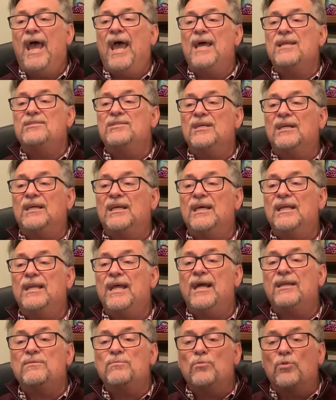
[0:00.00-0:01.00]
and to
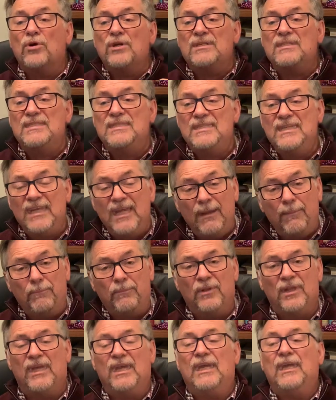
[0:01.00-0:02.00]
connect more
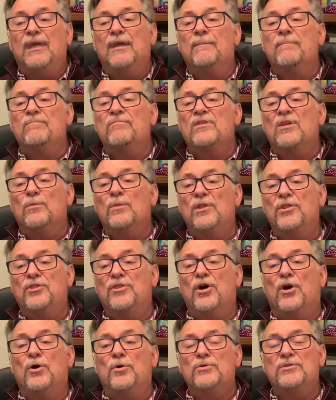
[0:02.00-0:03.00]
deeply with
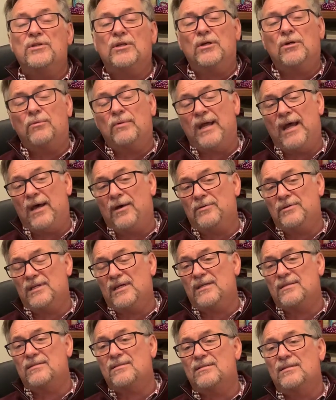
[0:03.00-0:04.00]
those around
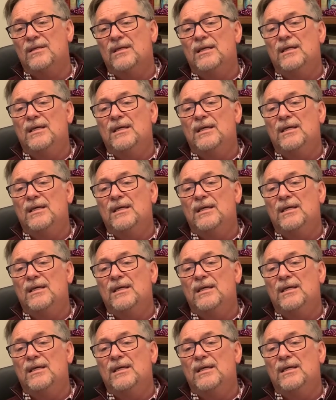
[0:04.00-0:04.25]
us.